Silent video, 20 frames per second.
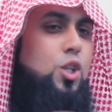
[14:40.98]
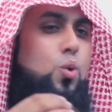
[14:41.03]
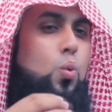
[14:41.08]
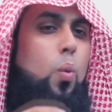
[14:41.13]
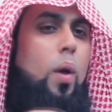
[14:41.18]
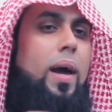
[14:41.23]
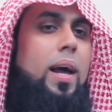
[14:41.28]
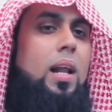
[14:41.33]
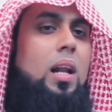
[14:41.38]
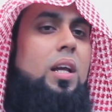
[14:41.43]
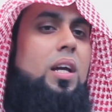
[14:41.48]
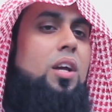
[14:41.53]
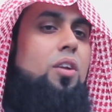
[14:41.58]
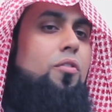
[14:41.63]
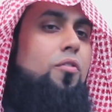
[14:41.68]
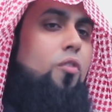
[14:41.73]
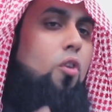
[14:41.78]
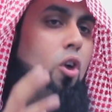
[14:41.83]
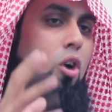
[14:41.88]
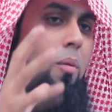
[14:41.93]
is well
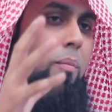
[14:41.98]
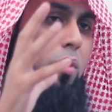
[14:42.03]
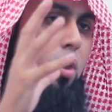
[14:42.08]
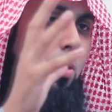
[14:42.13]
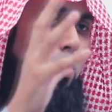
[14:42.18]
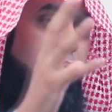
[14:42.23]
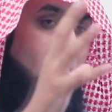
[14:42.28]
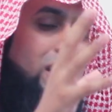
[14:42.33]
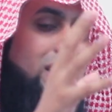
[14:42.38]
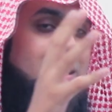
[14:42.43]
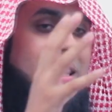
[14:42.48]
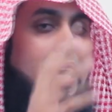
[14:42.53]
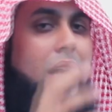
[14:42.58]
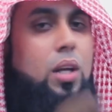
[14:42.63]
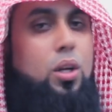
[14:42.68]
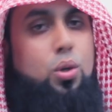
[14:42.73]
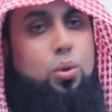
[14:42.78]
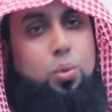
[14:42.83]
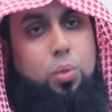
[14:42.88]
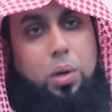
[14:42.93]
informed of what they
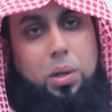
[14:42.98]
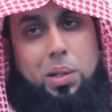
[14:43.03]
do.